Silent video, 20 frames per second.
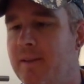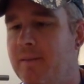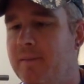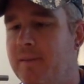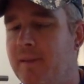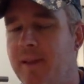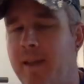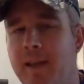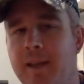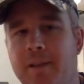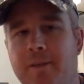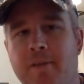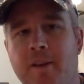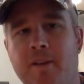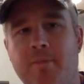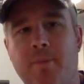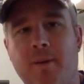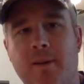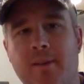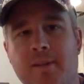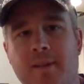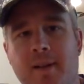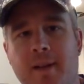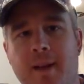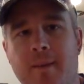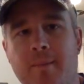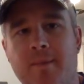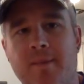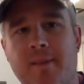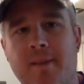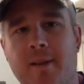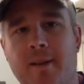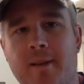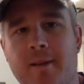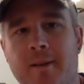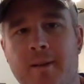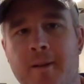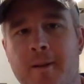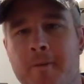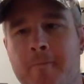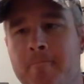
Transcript: it was like 85 bucks on Amazon.